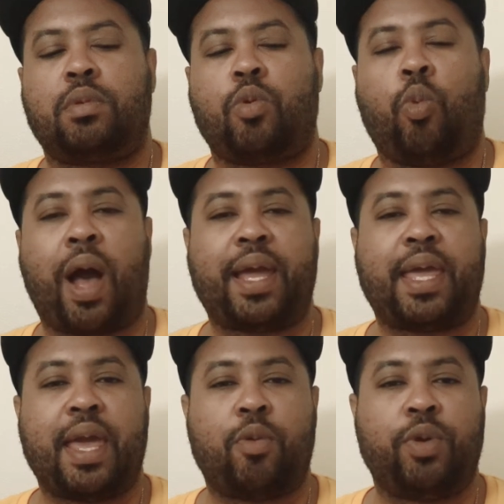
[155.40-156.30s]
why
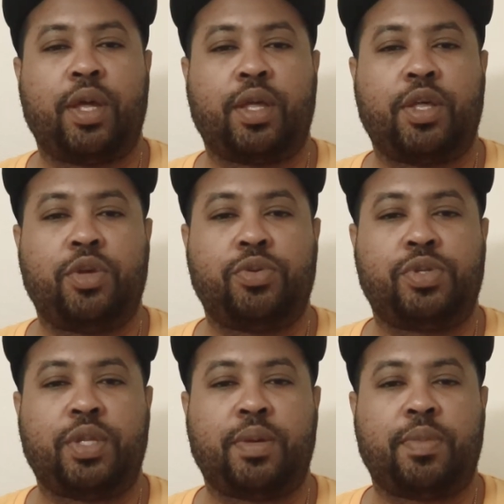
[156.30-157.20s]
can't we
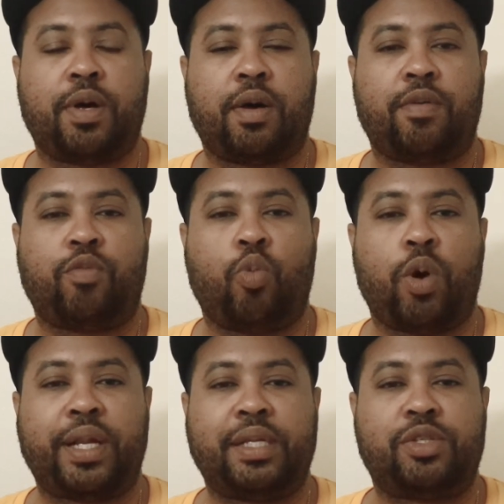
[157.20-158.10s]
accuse them of
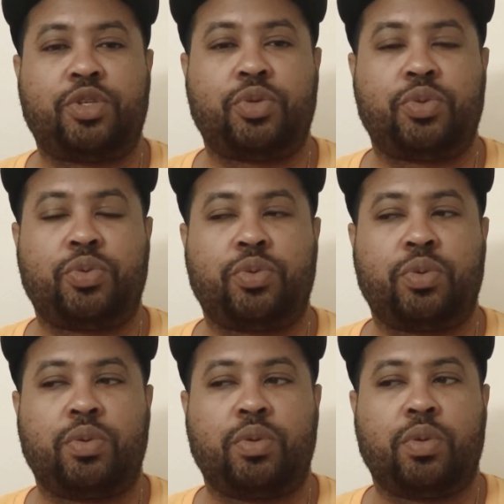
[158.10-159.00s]
wanting to
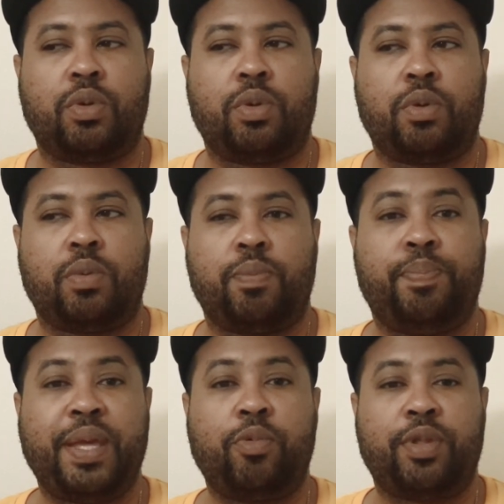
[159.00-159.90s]

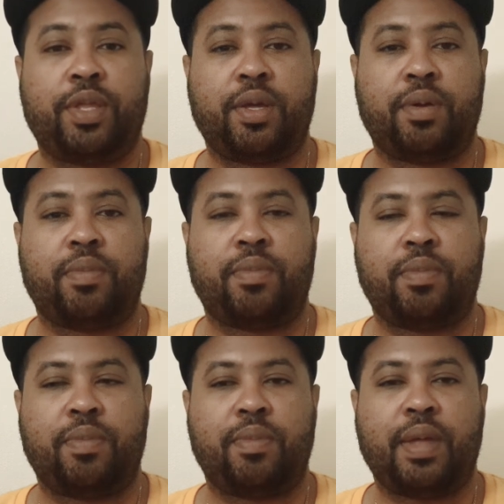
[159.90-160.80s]
be with him?
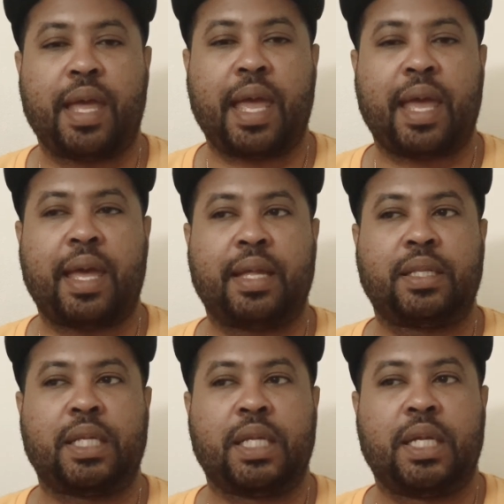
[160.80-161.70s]

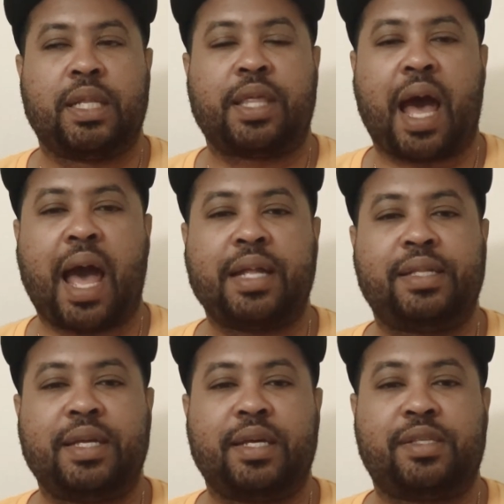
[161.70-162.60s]
And the
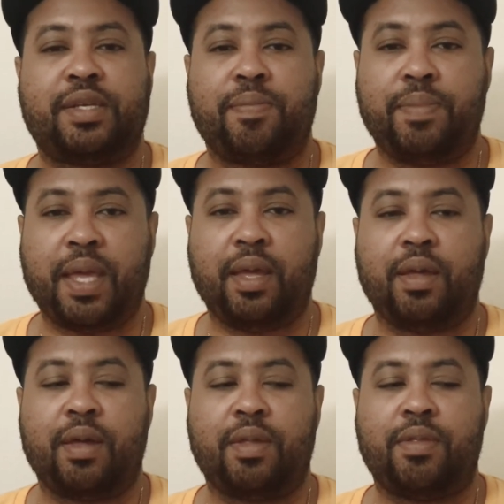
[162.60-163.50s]
idea to
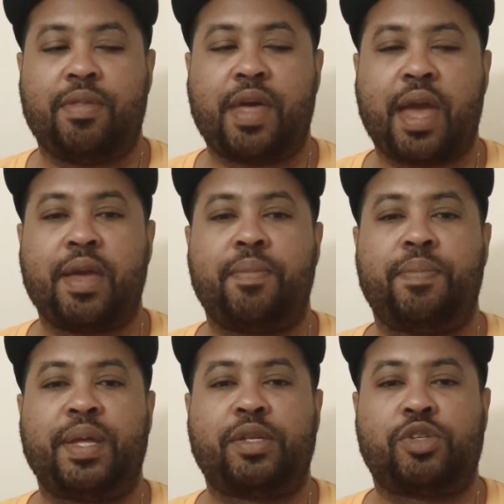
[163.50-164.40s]
me that him
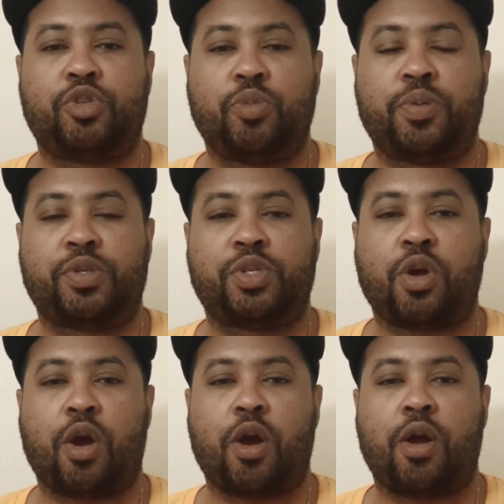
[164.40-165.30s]
being a
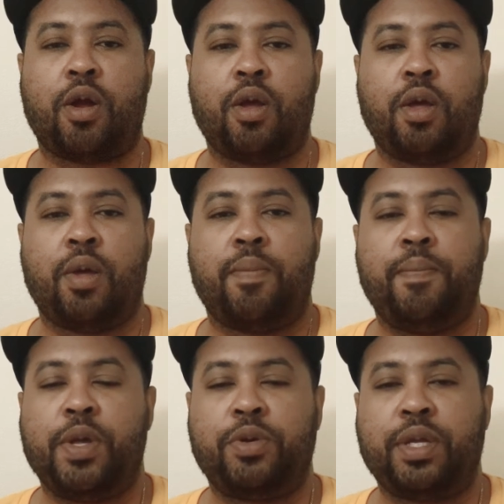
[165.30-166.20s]
superstar,
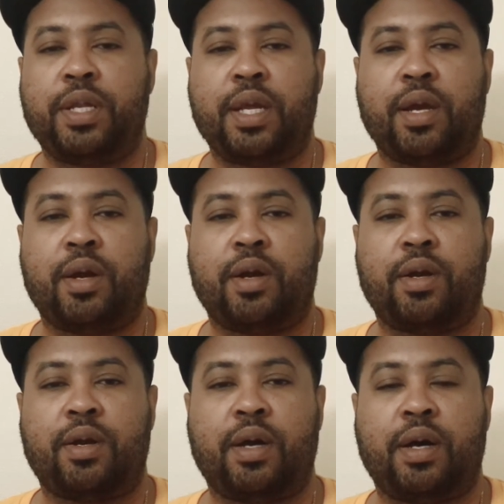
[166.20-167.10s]

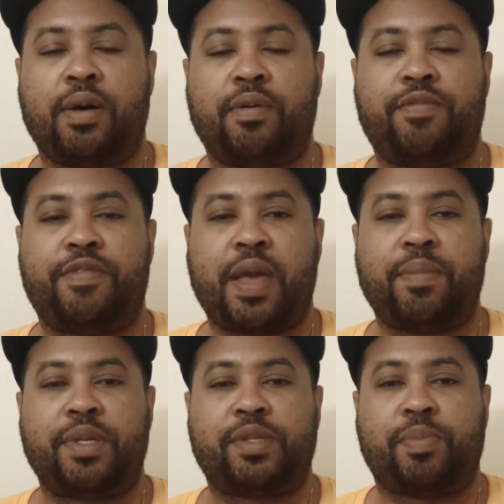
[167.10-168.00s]
millionaire,
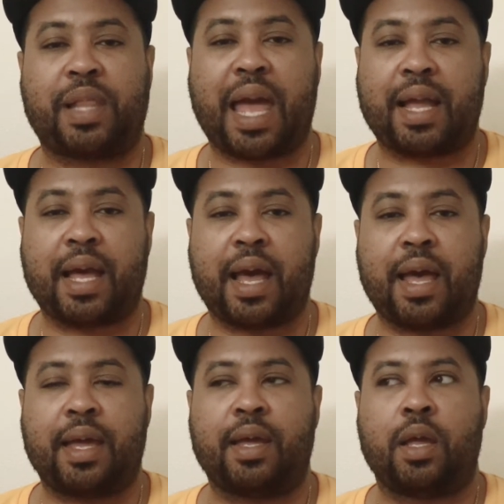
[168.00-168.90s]
famous black
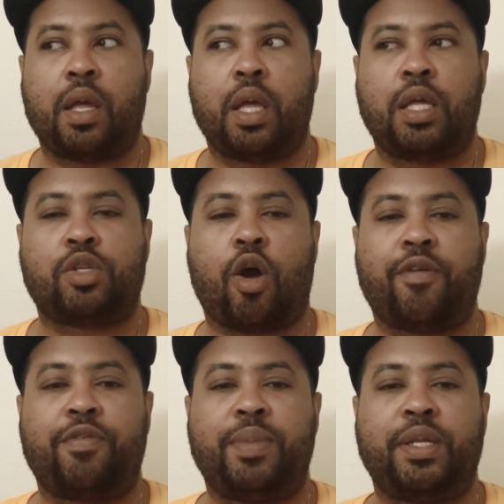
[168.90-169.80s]
guy, is
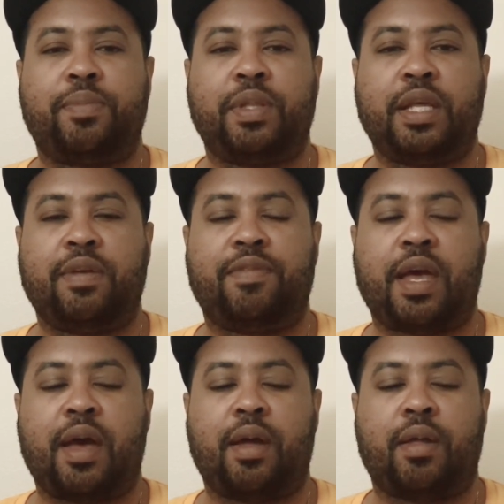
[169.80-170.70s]
hard for me to believe
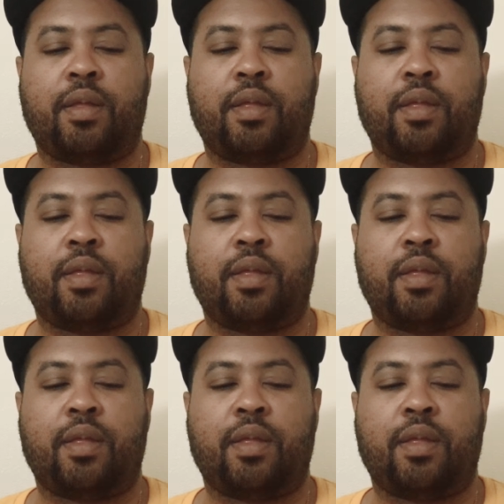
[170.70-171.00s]
that